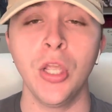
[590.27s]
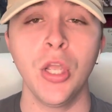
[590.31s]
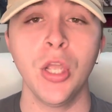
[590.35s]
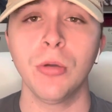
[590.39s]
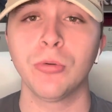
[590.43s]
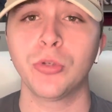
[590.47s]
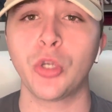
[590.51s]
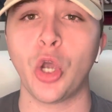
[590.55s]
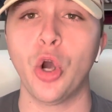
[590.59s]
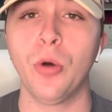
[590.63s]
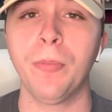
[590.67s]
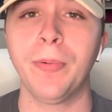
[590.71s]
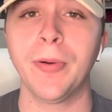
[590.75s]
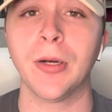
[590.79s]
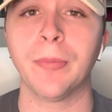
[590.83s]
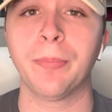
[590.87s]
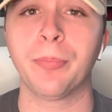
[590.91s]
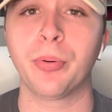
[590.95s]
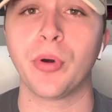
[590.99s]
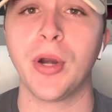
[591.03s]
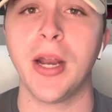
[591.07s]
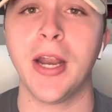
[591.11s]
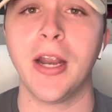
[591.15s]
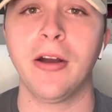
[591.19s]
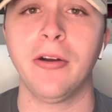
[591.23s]
It's hope and a
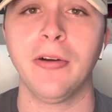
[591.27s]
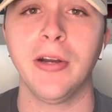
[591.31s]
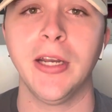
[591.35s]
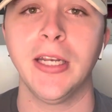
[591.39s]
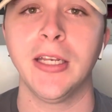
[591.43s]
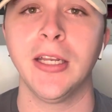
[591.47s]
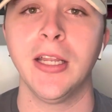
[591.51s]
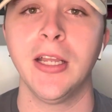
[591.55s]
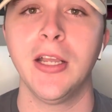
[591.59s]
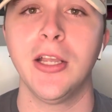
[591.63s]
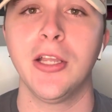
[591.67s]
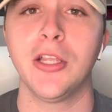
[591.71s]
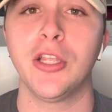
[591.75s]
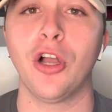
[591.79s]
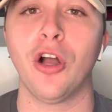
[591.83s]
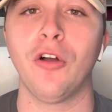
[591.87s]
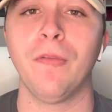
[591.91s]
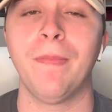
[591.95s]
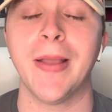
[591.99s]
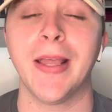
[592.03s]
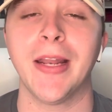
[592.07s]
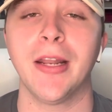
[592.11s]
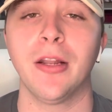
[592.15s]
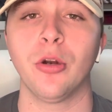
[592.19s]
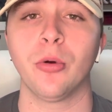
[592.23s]
prayer, and y'all
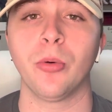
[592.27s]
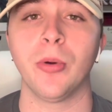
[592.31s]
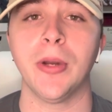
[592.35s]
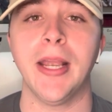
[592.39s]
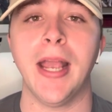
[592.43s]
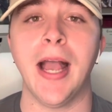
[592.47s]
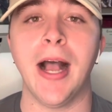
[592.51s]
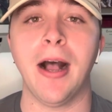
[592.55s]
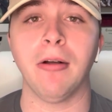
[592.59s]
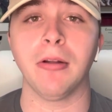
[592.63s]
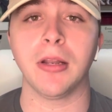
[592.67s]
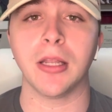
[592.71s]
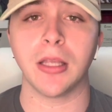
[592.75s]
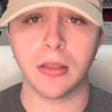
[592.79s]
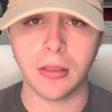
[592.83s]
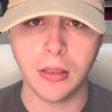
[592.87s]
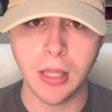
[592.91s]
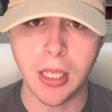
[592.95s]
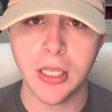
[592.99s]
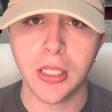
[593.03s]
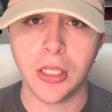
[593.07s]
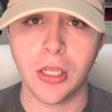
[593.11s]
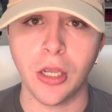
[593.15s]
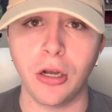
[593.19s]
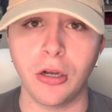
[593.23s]
made it a reality.
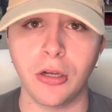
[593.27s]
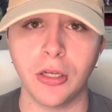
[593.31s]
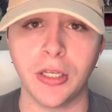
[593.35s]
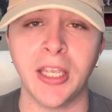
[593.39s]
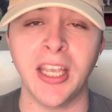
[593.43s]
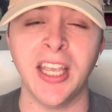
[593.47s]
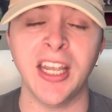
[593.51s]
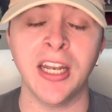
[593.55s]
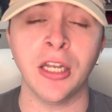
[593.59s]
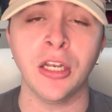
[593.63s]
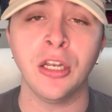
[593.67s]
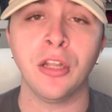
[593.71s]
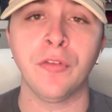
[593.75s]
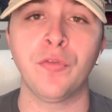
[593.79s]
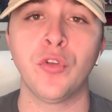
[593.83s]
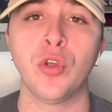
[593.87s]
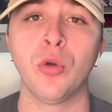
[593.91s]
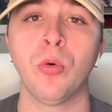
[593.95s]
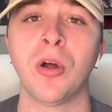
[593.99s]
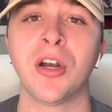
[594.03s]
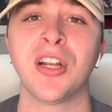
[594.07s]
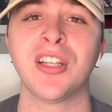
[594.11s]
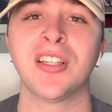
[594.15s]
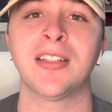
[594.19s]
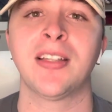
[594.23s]
Thank y'all again. And if
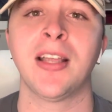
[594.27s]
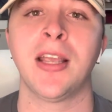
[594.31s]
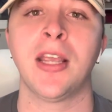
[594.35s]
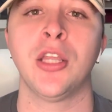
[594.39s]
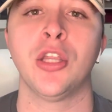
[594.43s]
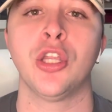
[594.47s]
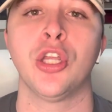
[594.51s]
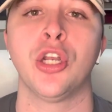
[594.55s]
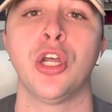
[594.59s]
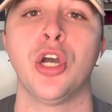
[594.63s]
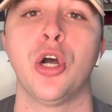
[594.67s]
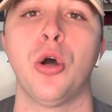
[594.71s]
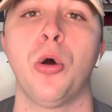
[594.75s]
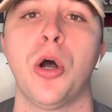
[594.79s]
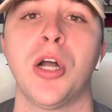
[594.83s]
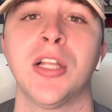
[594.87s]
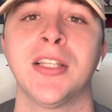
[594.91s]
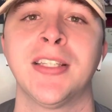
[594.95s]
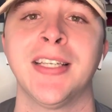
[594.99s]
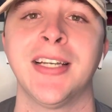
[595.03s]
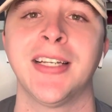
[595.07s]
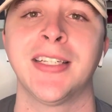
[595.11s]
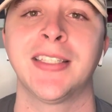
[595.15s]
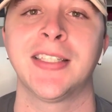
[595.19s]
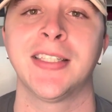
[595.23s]
you want to stay in the know
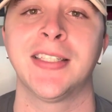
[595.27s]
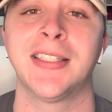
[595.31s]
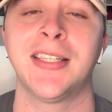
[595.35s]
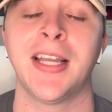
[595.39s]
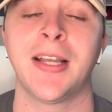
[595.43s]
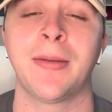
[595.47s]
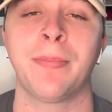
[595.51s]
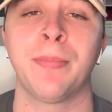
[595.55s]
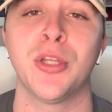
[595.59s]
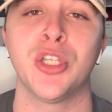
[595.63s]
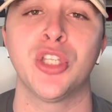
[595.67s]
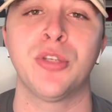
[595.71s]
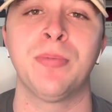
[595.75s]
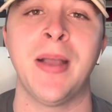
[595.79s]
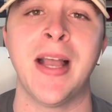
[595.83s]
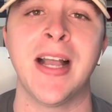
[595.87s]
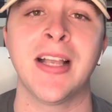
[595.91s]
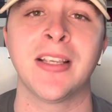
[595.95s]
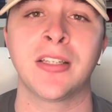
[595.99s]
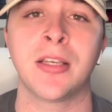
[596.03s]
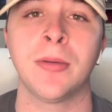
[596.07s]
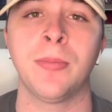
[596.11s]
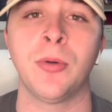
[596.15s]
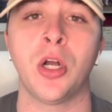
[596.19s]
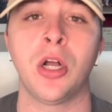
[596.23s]
on Texas Tech men's
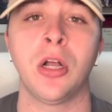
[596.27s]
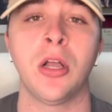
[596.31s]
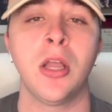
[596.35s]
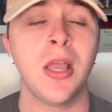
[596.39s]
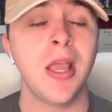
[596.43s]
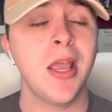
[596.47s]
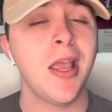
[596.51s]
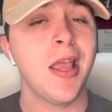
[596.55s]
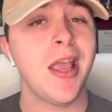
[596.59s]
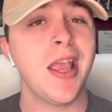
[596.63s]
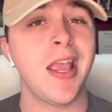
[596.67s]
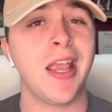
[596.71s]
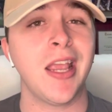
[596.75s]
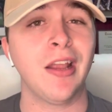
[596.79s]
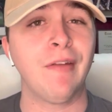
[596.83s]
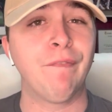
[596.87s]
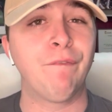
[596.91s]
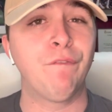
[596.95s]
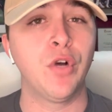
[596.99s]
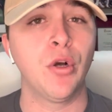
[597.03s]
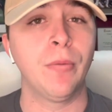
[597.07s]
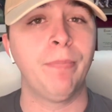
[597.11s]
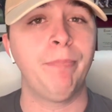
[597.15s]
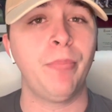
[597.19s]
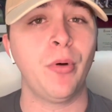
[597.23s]
basketball and
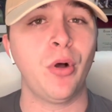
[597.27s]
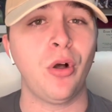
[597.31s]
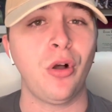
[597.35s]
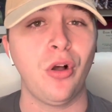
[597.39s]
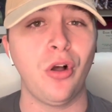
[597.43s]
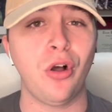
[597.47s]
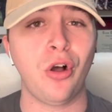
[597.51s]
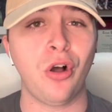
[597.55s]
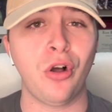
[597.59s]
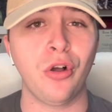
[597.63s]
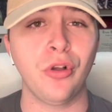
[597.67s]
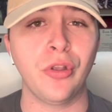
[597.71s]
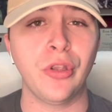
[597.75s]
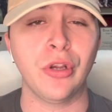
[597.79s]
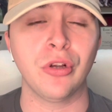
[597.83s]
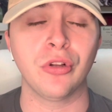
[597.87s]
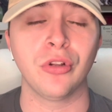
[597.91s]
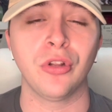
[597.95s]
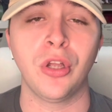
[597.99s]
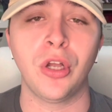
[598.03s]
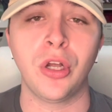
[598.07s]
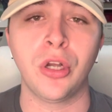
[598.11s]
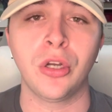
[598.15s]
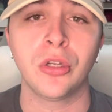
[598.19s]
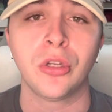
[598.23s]
football all year
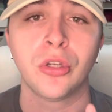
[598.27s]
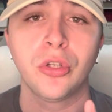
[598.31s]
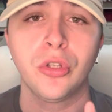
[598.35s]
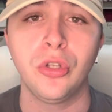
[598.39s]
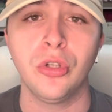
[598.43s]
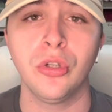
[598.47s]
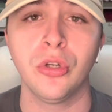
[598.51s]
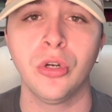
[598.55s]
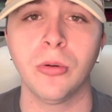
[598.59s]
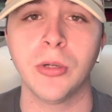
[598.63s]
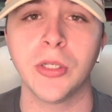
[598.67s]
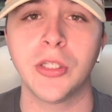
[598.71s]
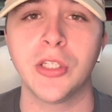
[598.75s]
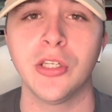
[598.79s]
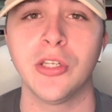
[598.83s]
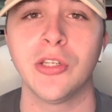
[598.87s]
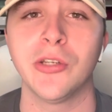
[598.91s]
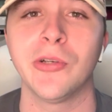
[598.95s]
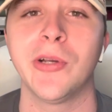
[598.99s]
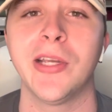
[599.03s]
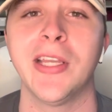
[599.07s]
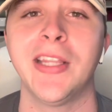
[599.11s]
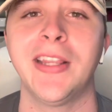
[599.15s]
long, you know what to do.